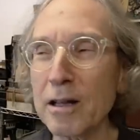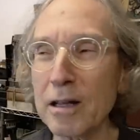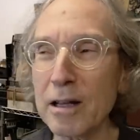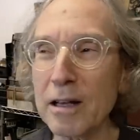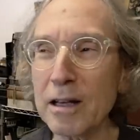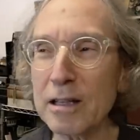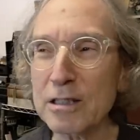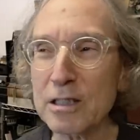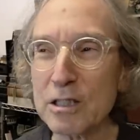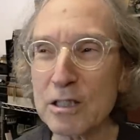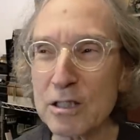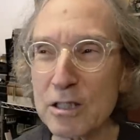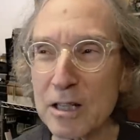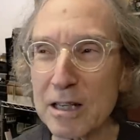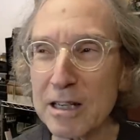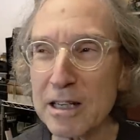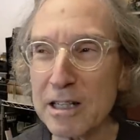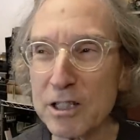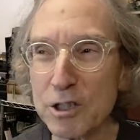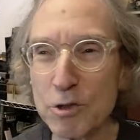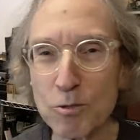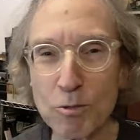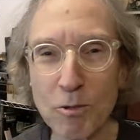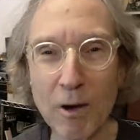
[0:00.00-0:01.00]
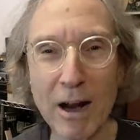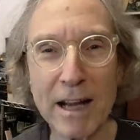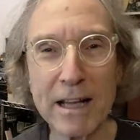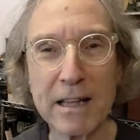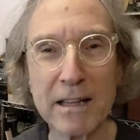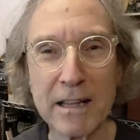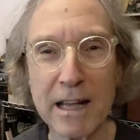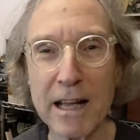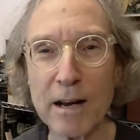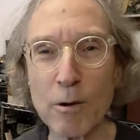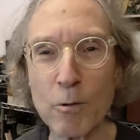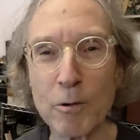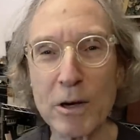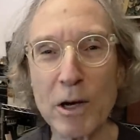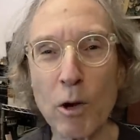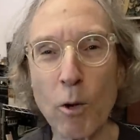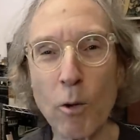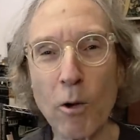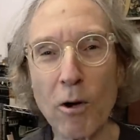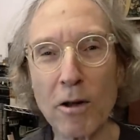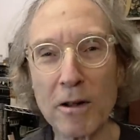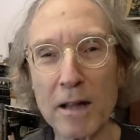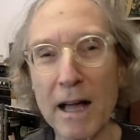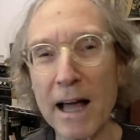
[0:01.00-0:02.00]
It's right there. We
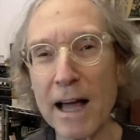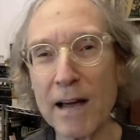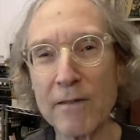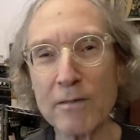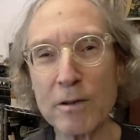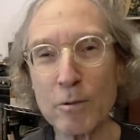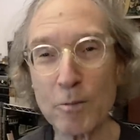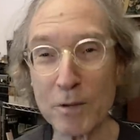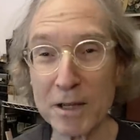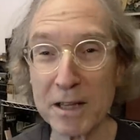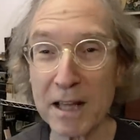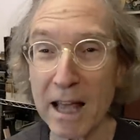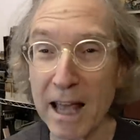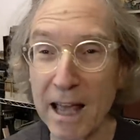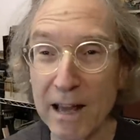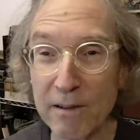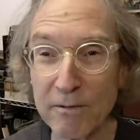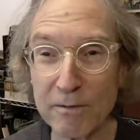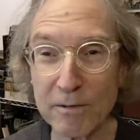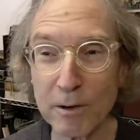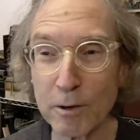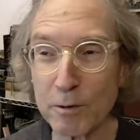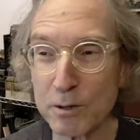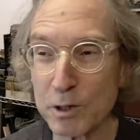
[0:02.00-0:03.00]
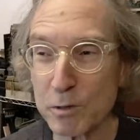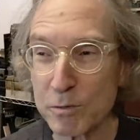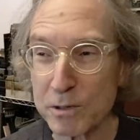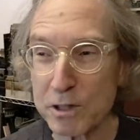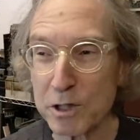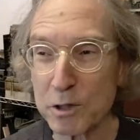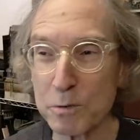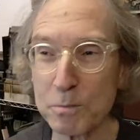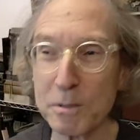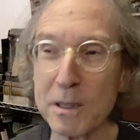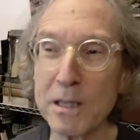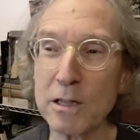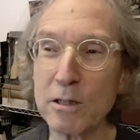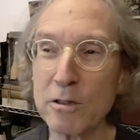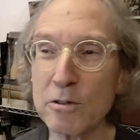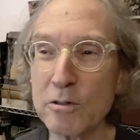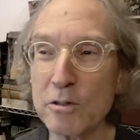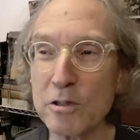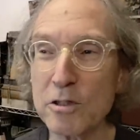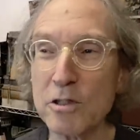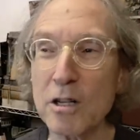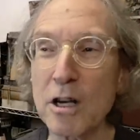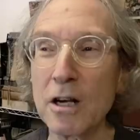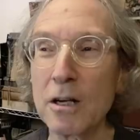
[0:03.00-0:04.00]
all have it with headphones, with
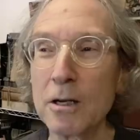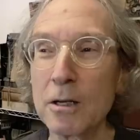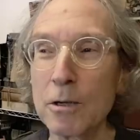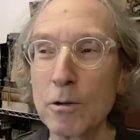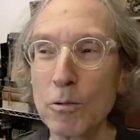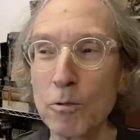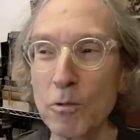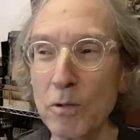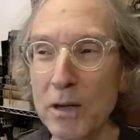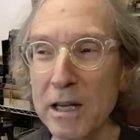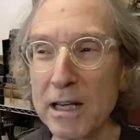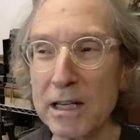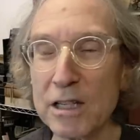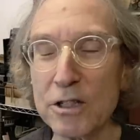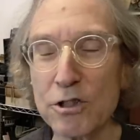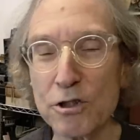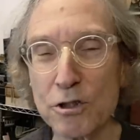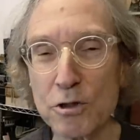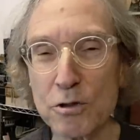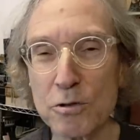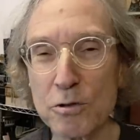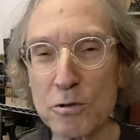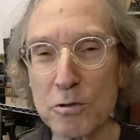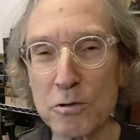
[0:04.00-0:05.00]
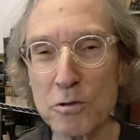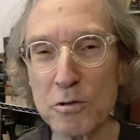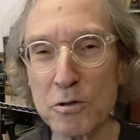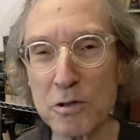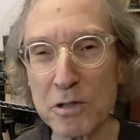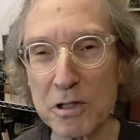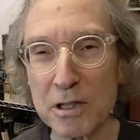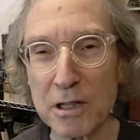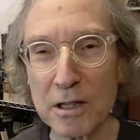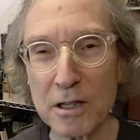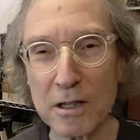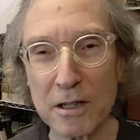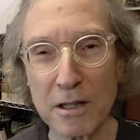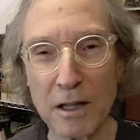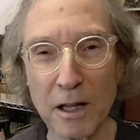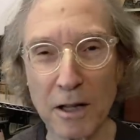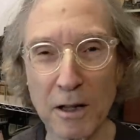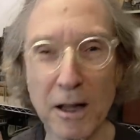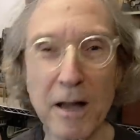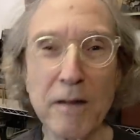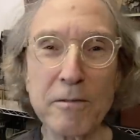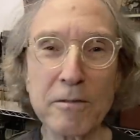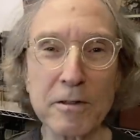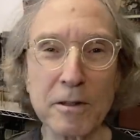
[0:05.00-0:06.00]
speakers. We choose the
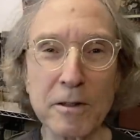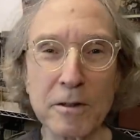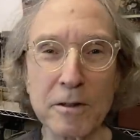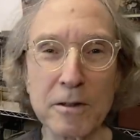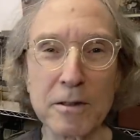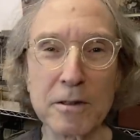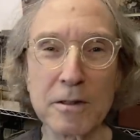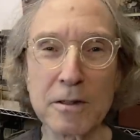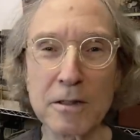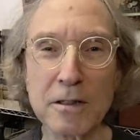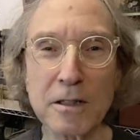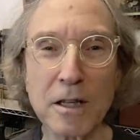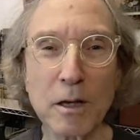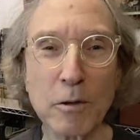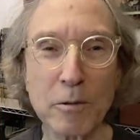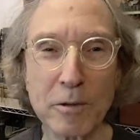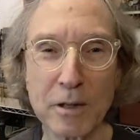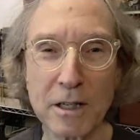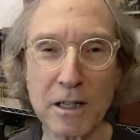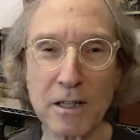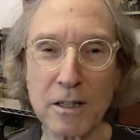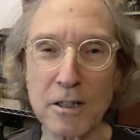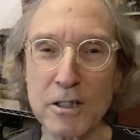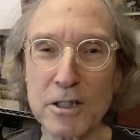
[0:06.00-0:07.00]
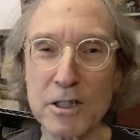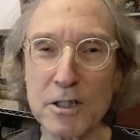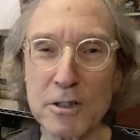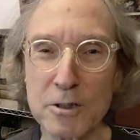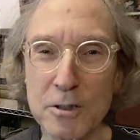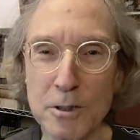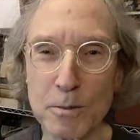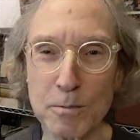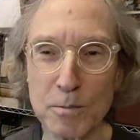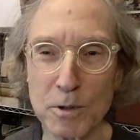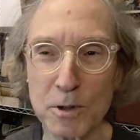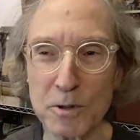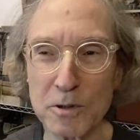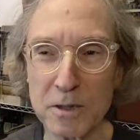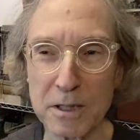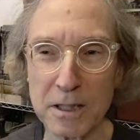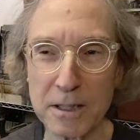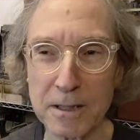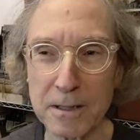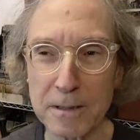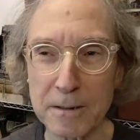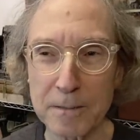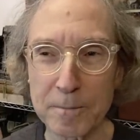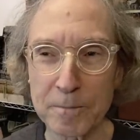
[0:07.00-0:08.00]
level that we're going to listen to
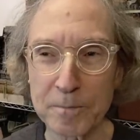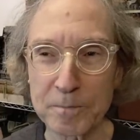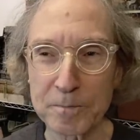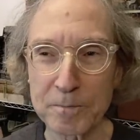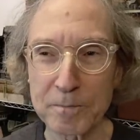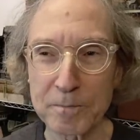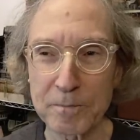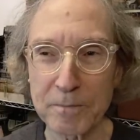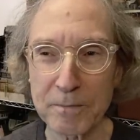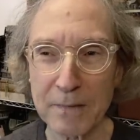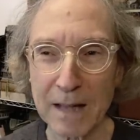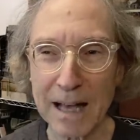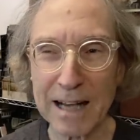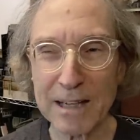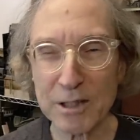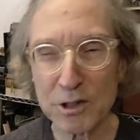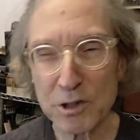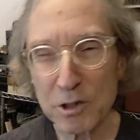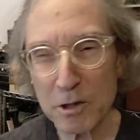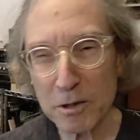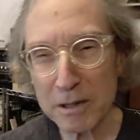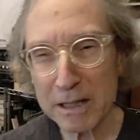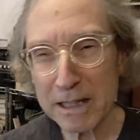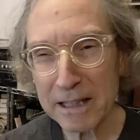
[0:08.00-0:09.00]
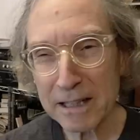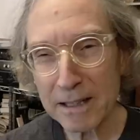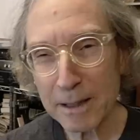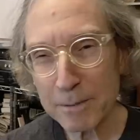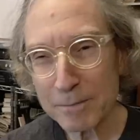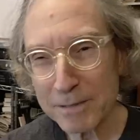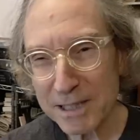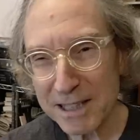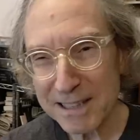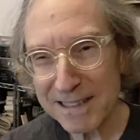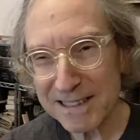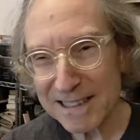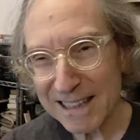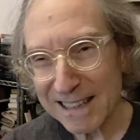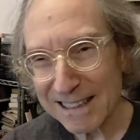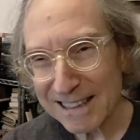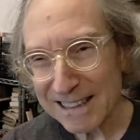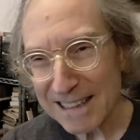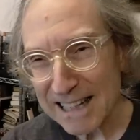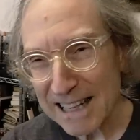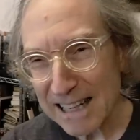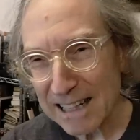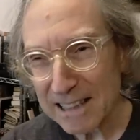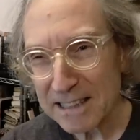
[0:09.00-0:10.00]
music. And turning it up just a
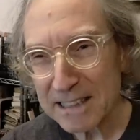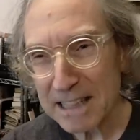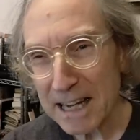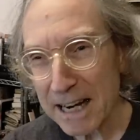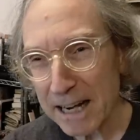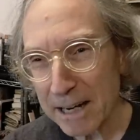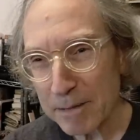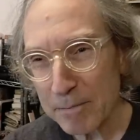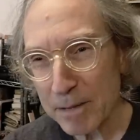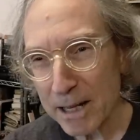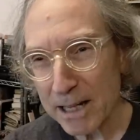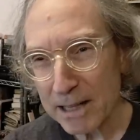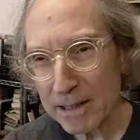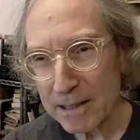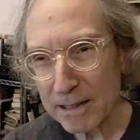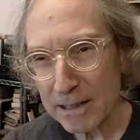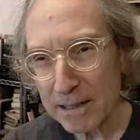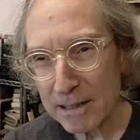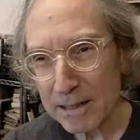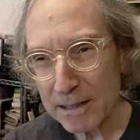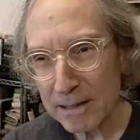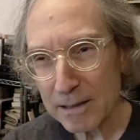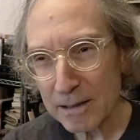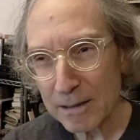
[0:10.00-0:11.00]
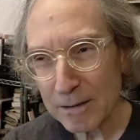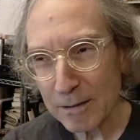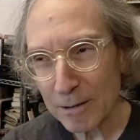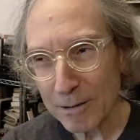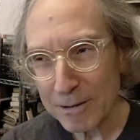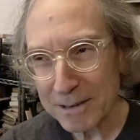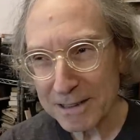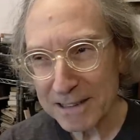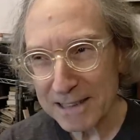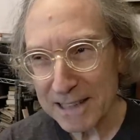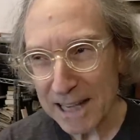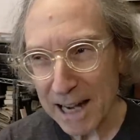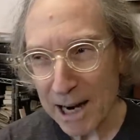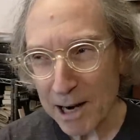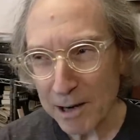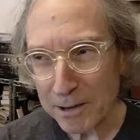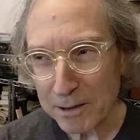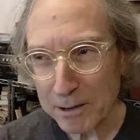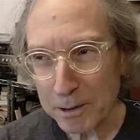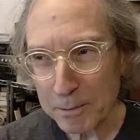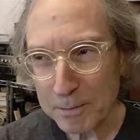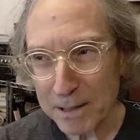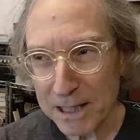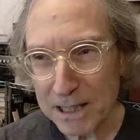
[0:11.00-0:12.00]
little tiny bit or down a
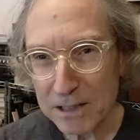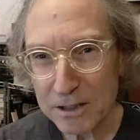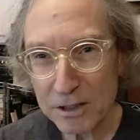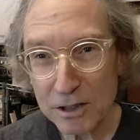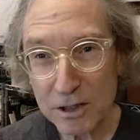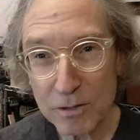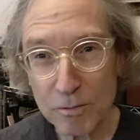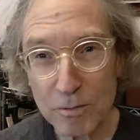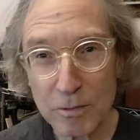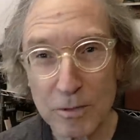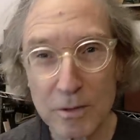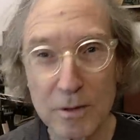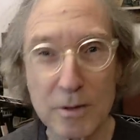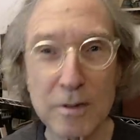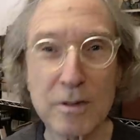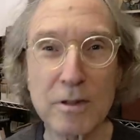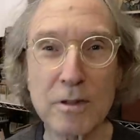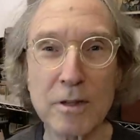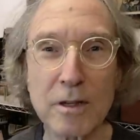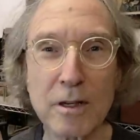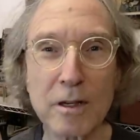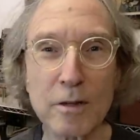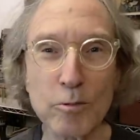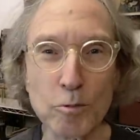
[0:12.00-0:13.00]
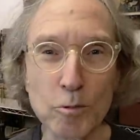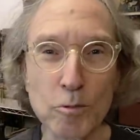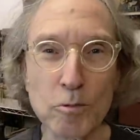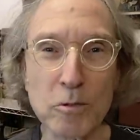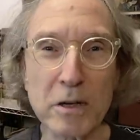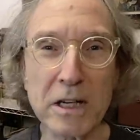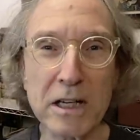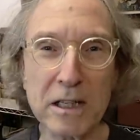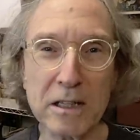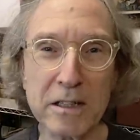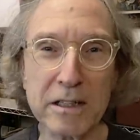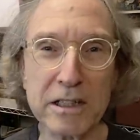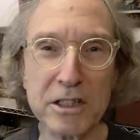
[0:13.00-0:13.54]
little bit can really